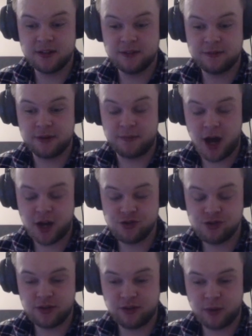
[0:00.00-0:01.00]
from
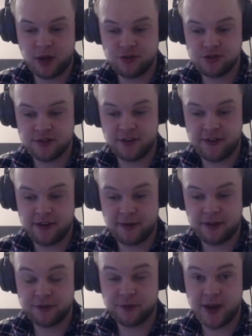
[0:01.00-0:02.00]
100 to 110 in
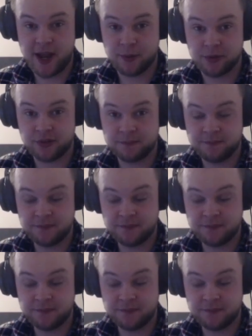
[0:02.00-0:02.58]
about 3 hours.